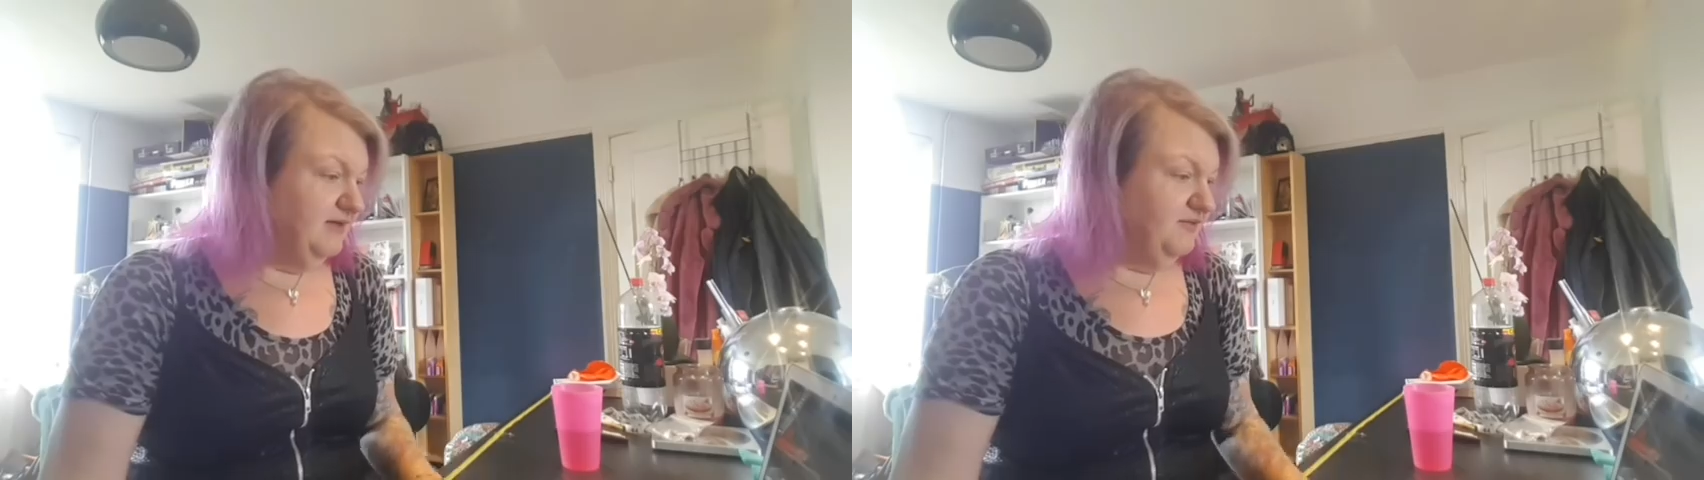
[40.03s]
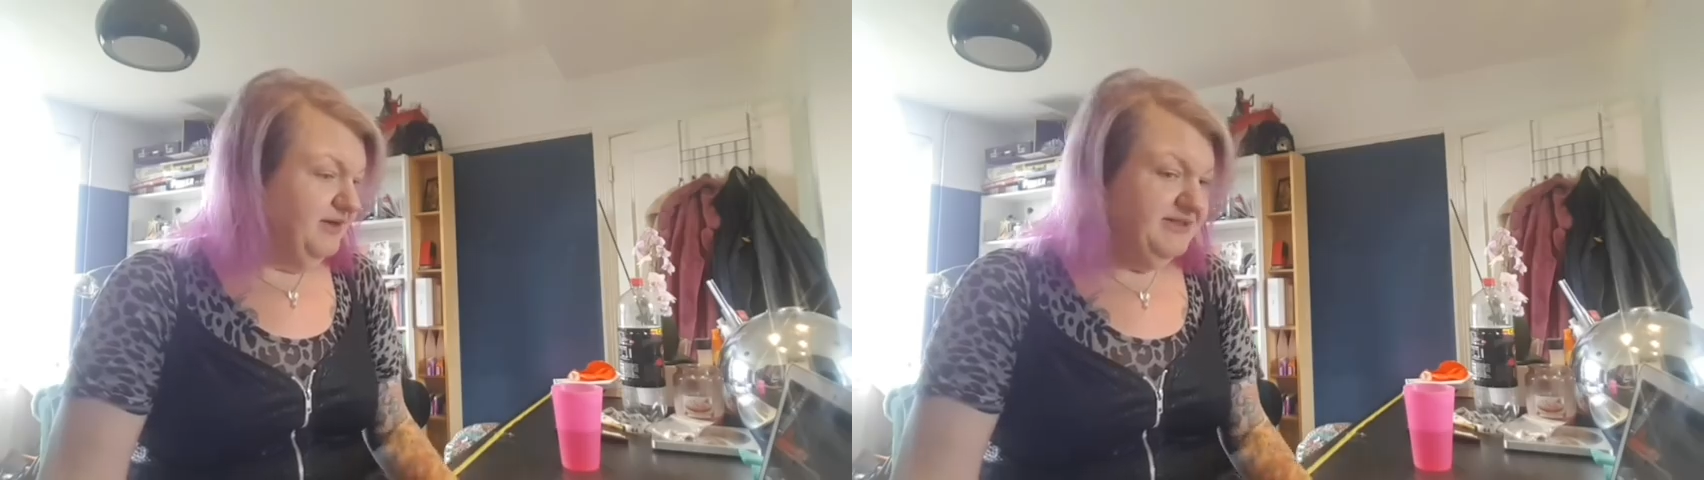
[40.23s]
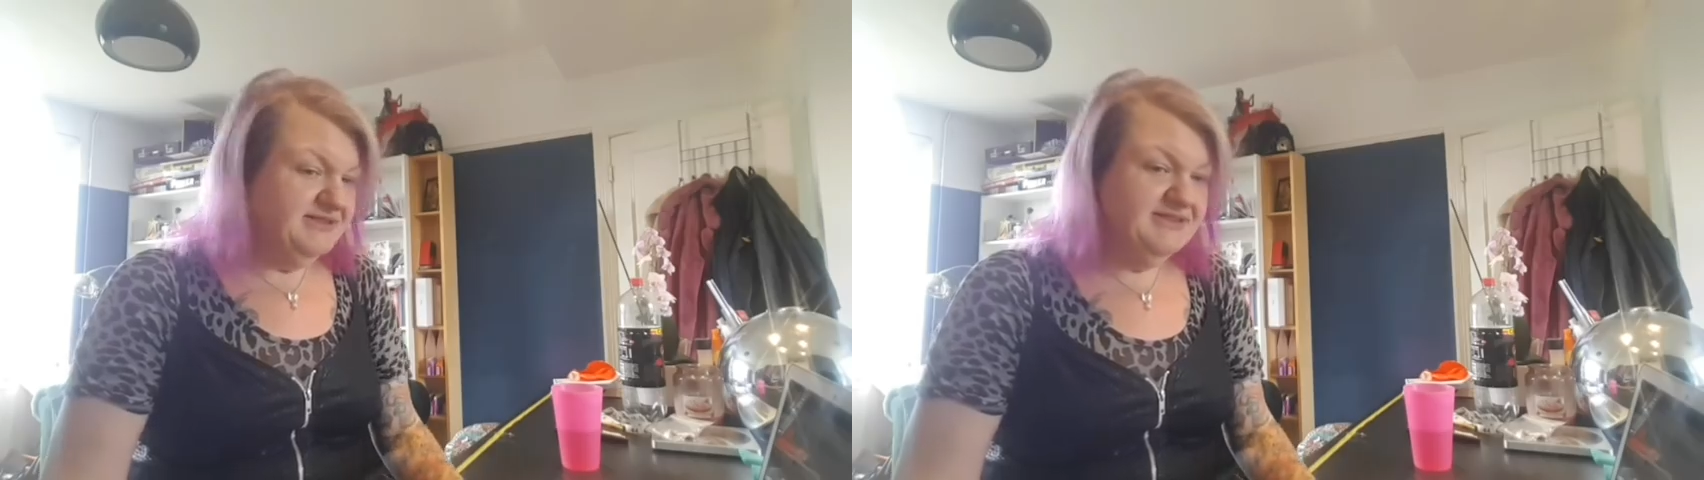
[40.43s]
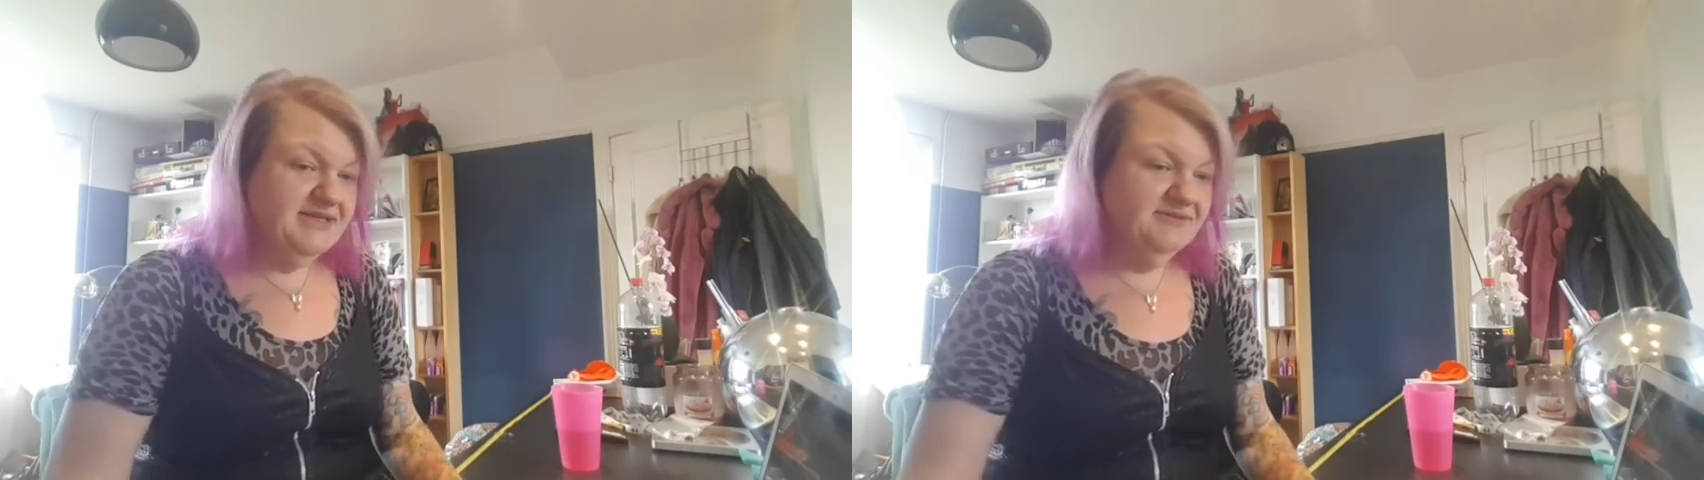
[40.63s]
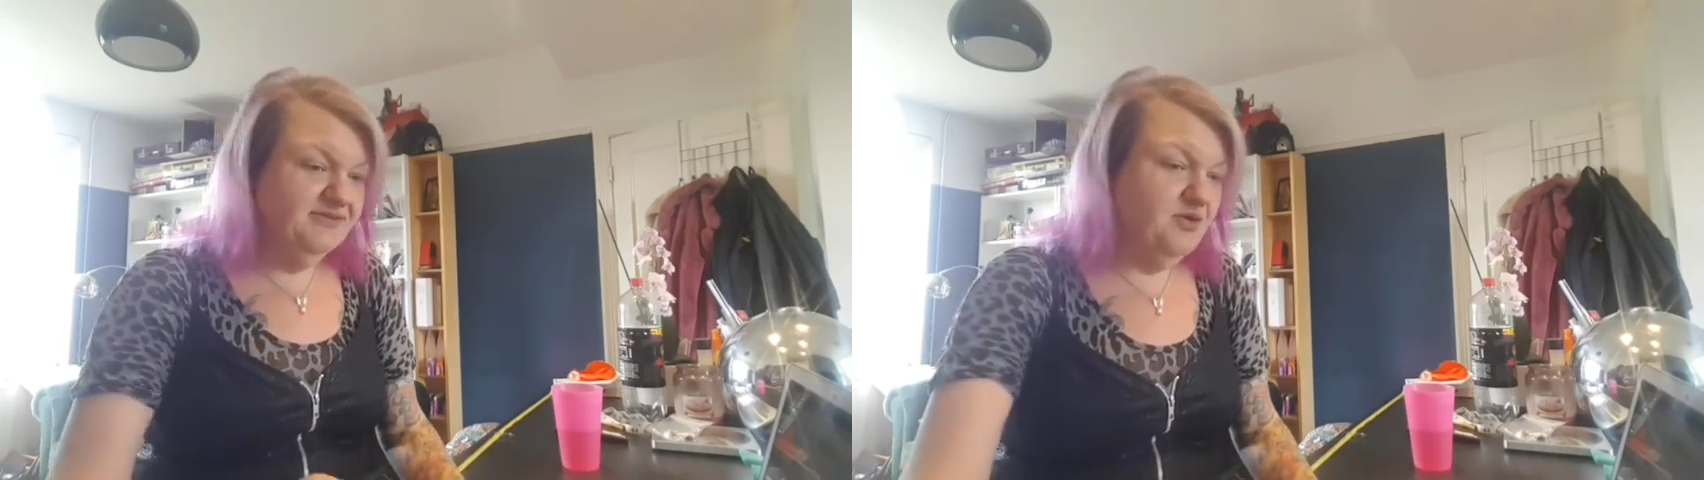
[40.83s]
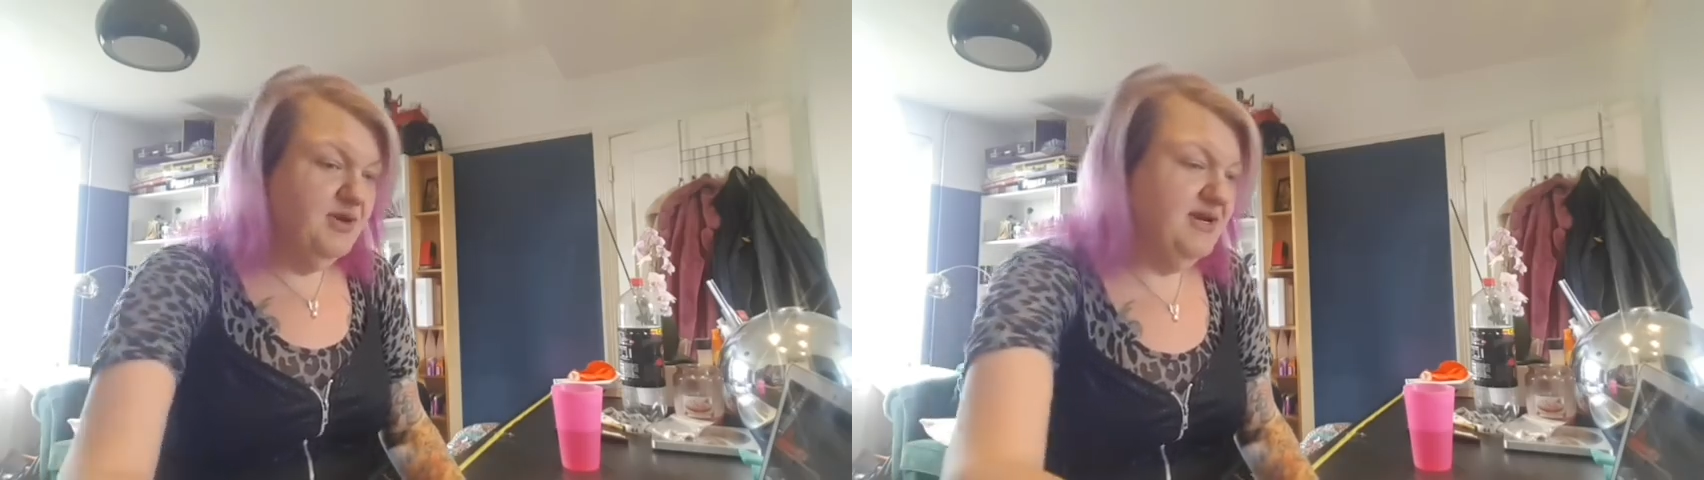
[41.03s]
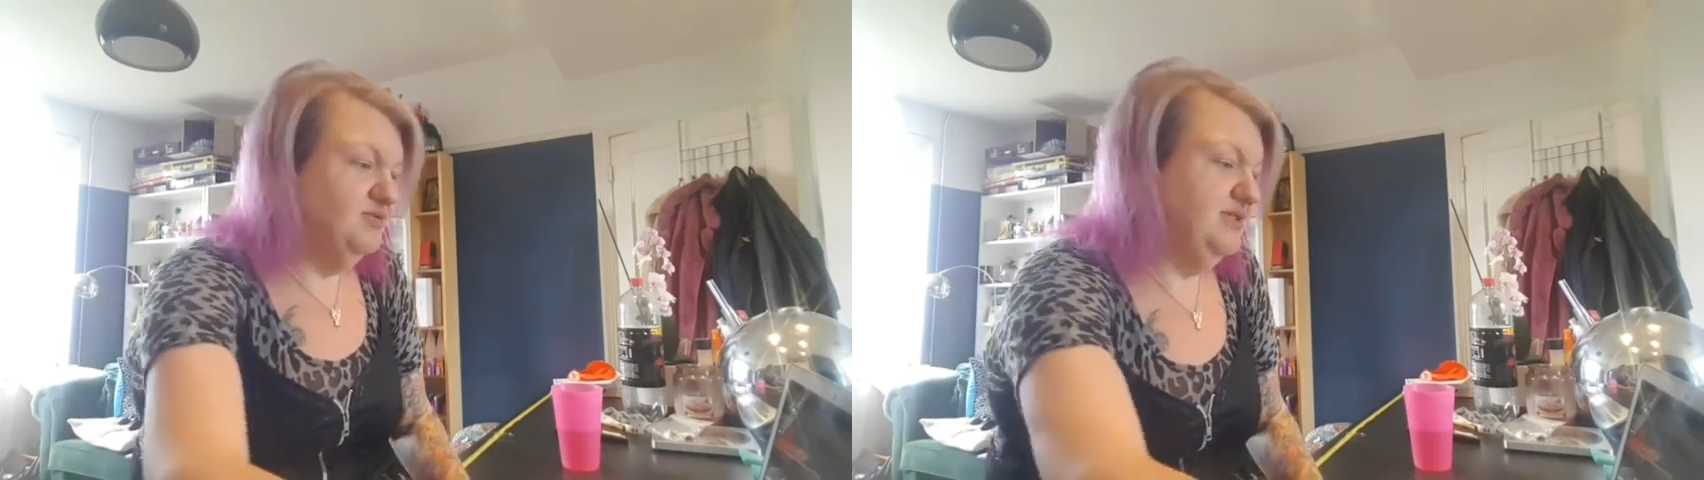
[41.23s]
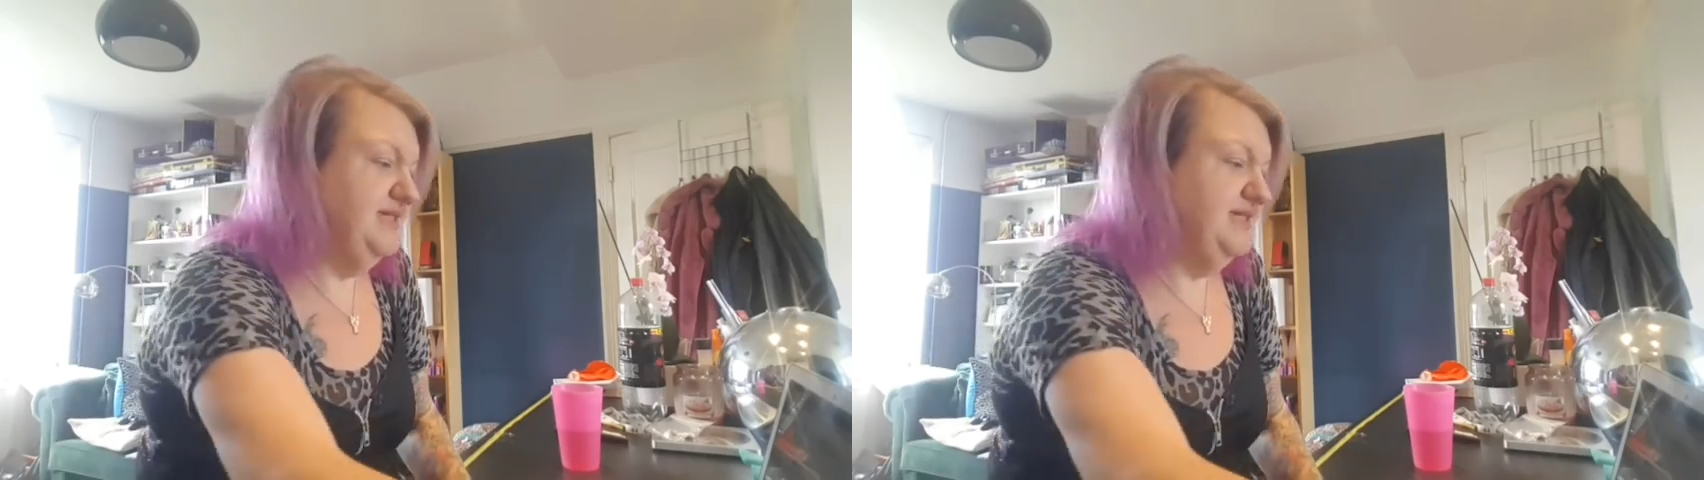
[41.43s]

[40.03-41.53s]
Right, sales going out